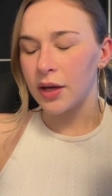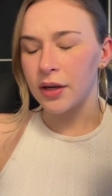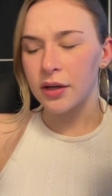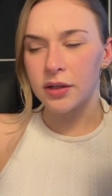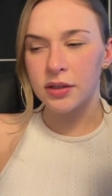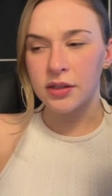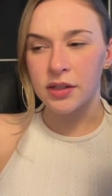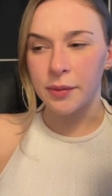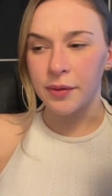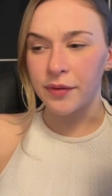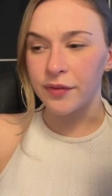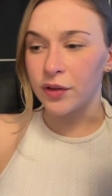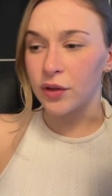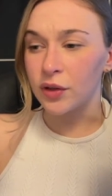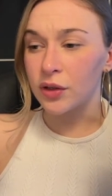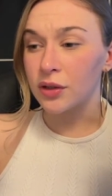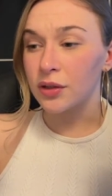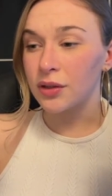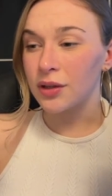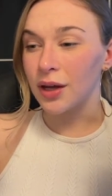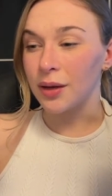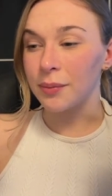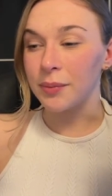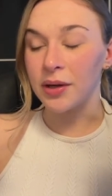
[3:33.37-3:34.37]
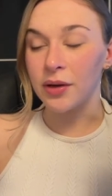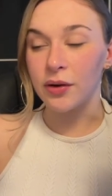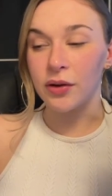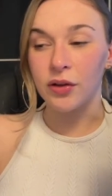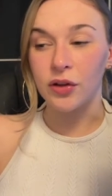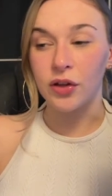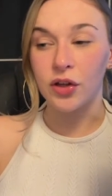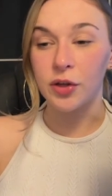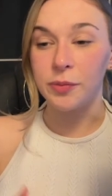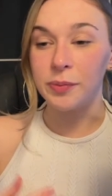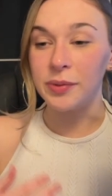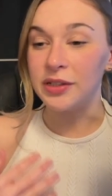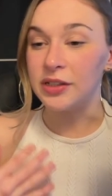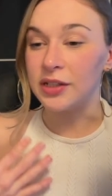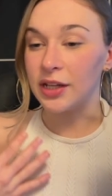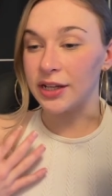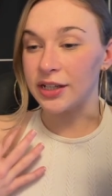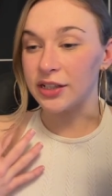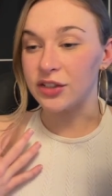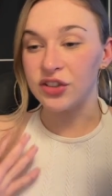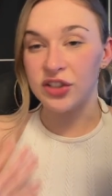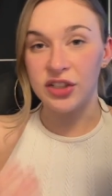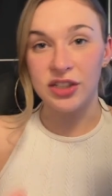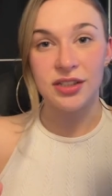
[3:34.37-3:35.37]
some of you, I'm hearing you could be
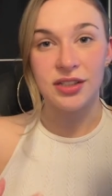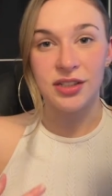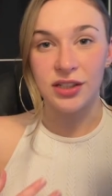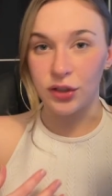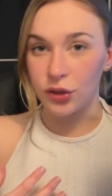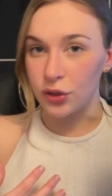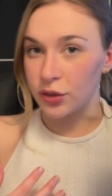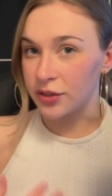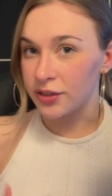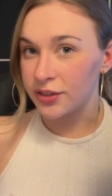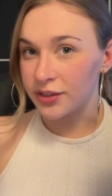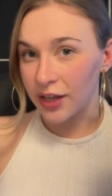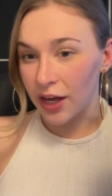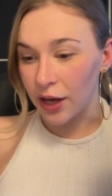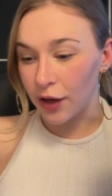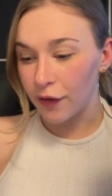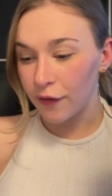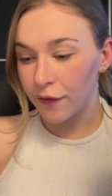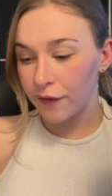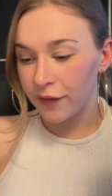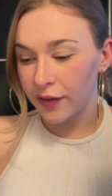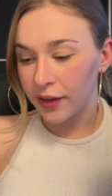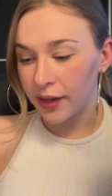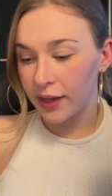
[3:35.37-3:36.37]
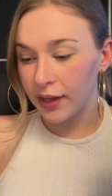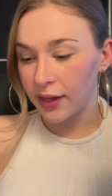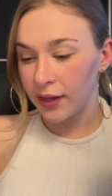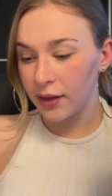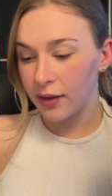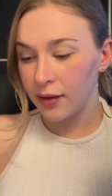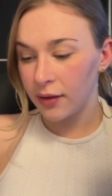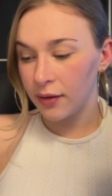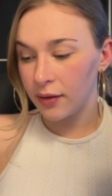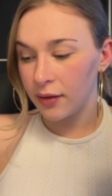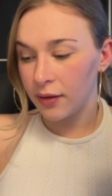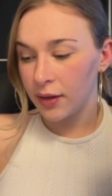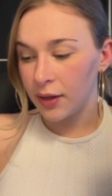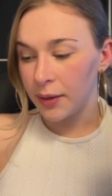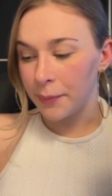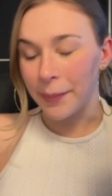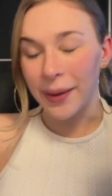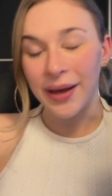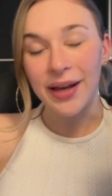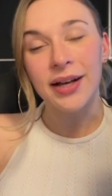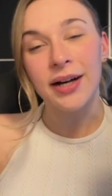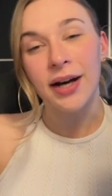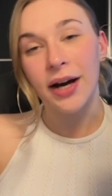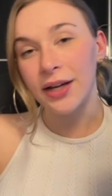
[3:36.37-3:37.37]
like cheating yourself here
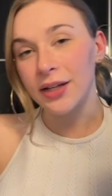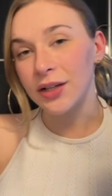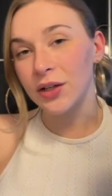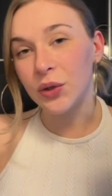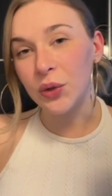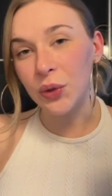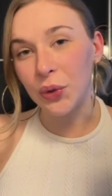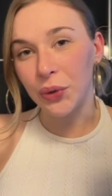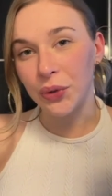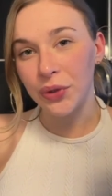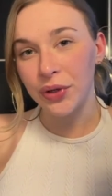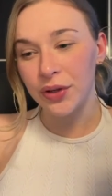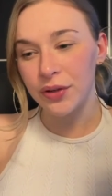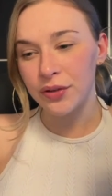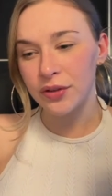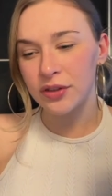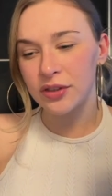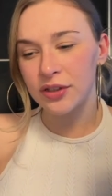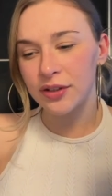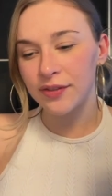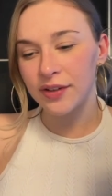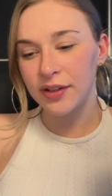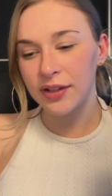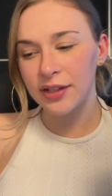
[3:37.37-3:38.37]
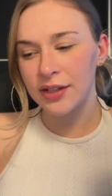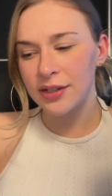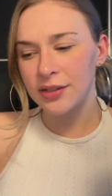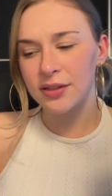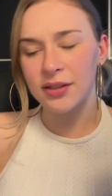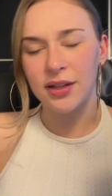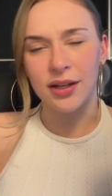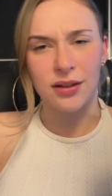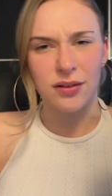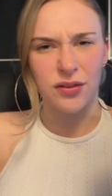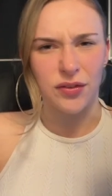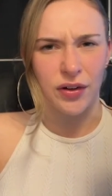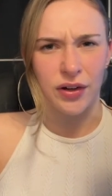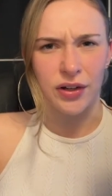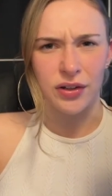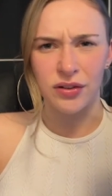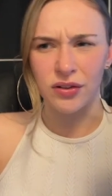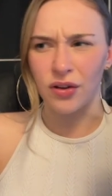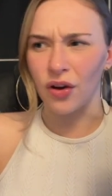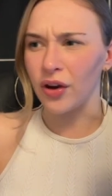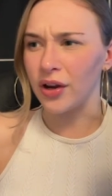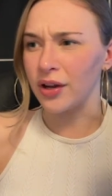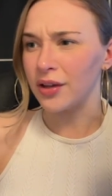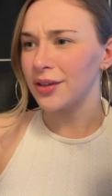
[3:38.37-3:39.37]
by cutting corners or stuff like this. Like, very
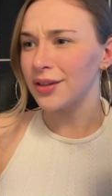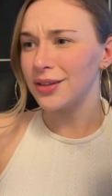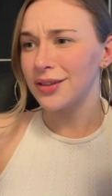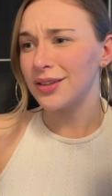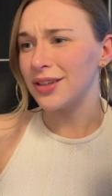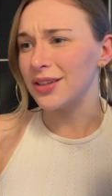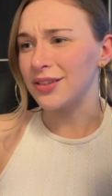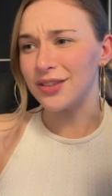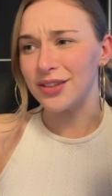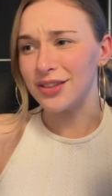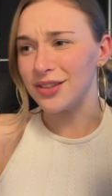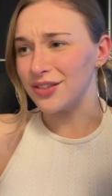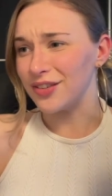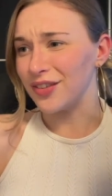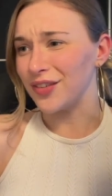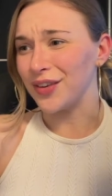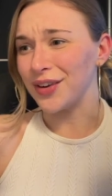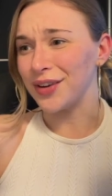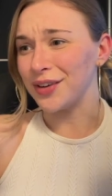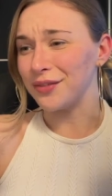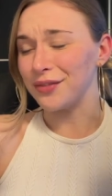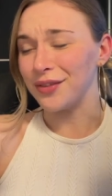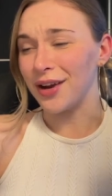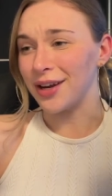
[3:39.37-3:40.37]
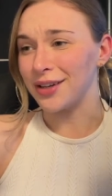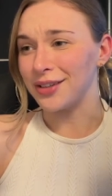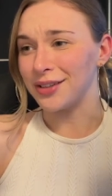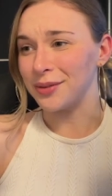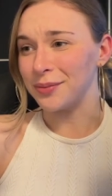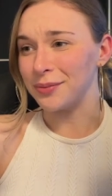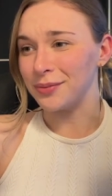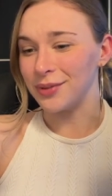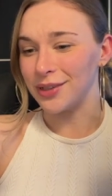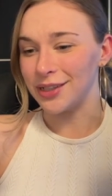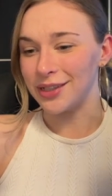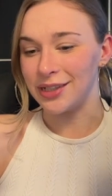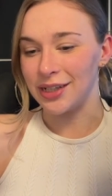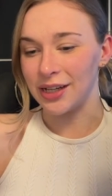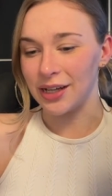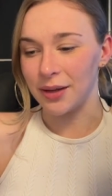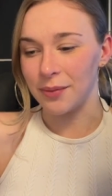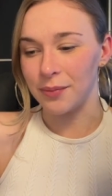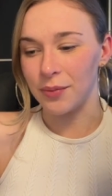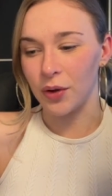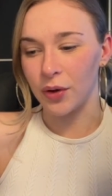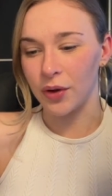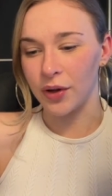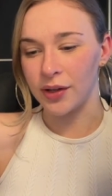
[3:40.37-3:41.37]
sorry. This is a very random reading.
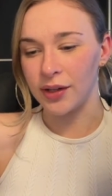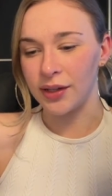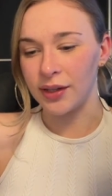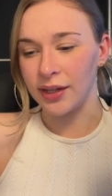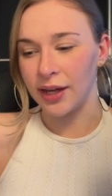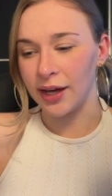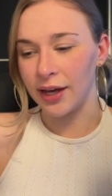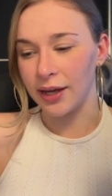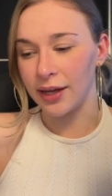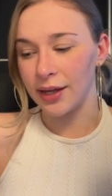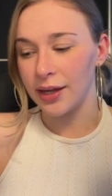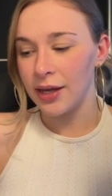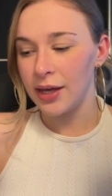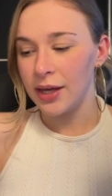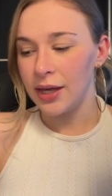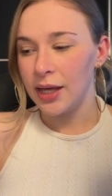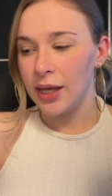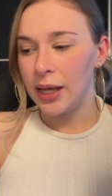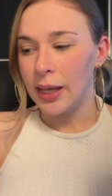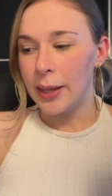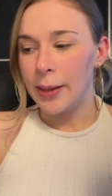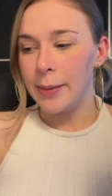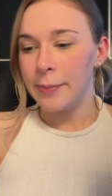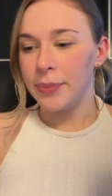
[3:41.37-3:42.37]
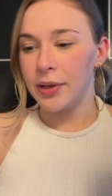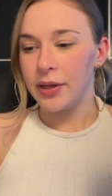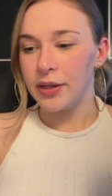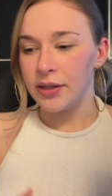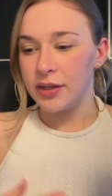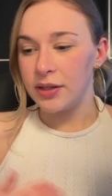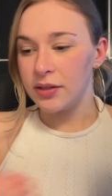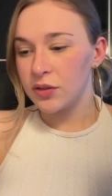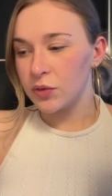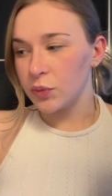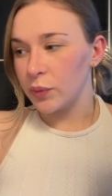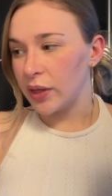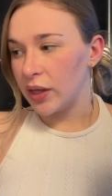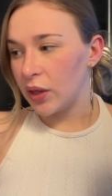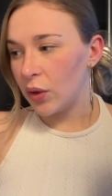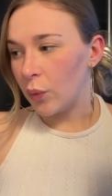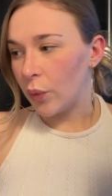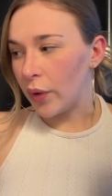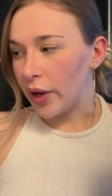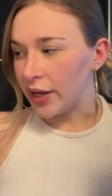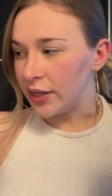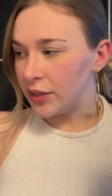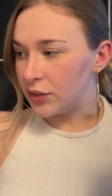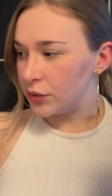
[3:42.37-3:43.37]
I'm not going to lie. But this week,
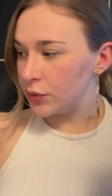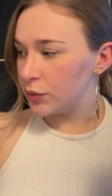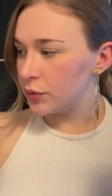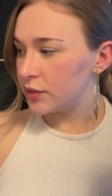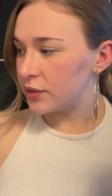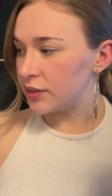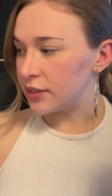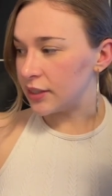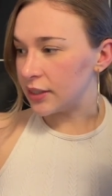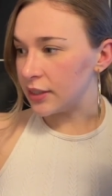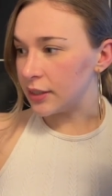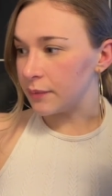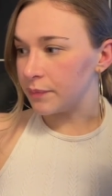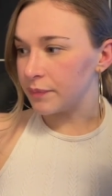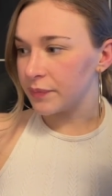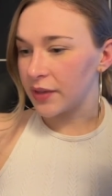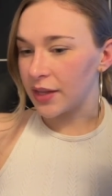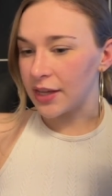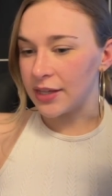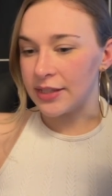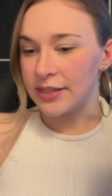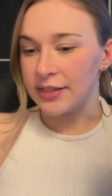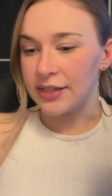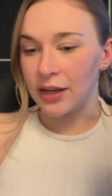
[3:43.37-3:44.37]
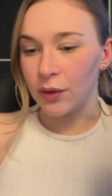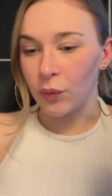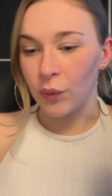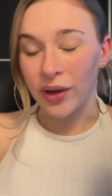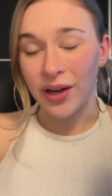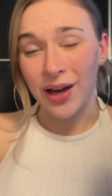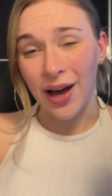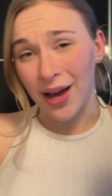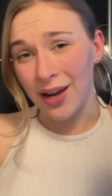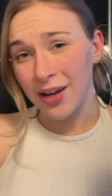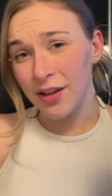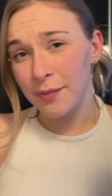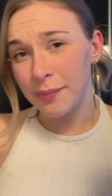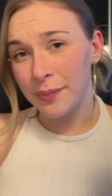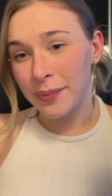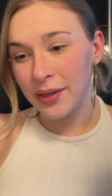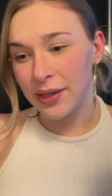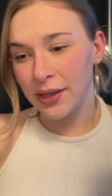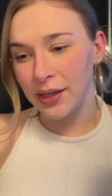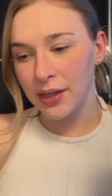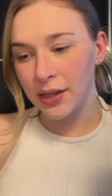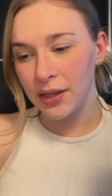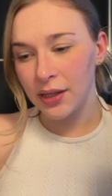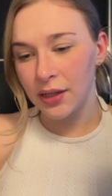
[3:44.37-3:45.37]
what I do see is that we're kind of
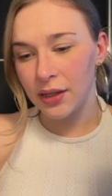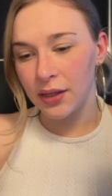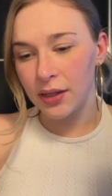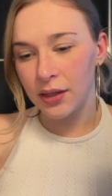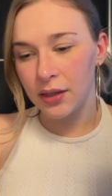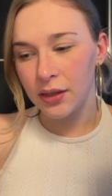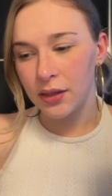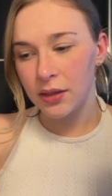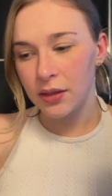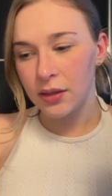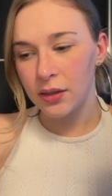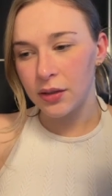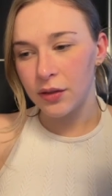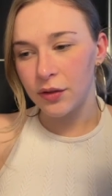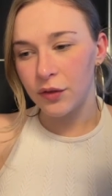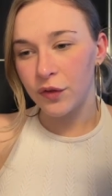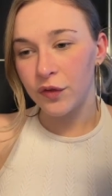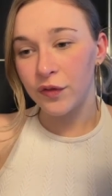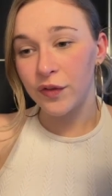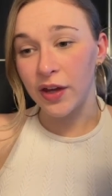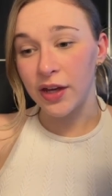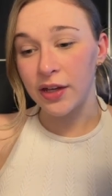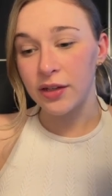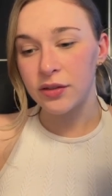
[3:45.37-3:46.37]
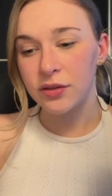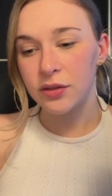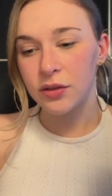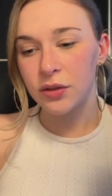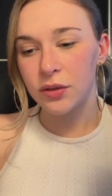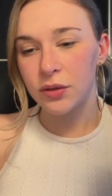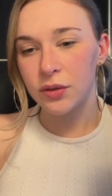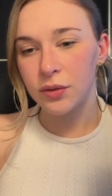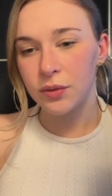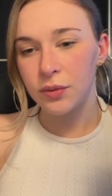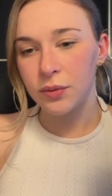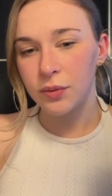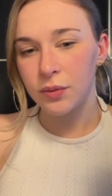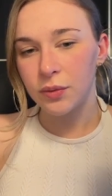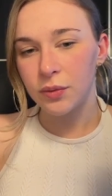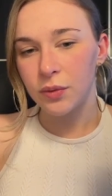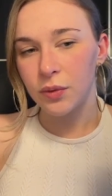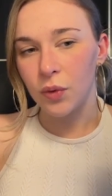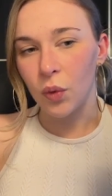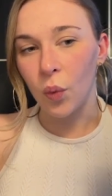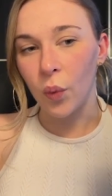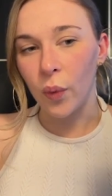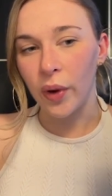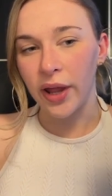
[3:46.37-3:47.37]
being faced
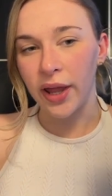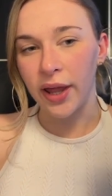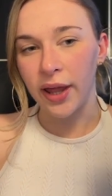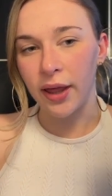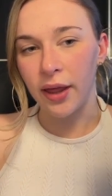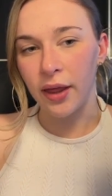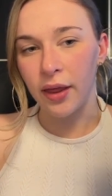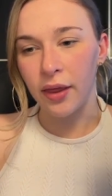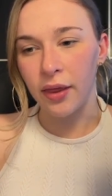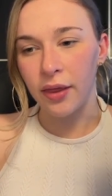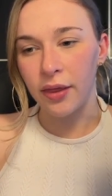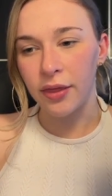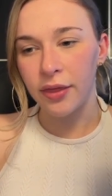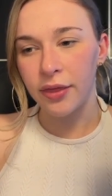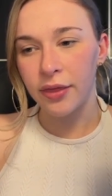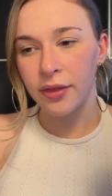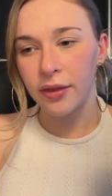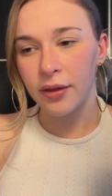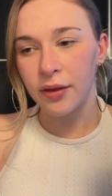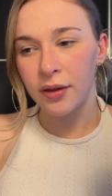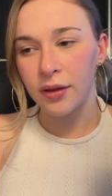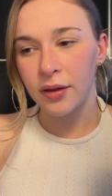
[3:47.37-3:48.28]
with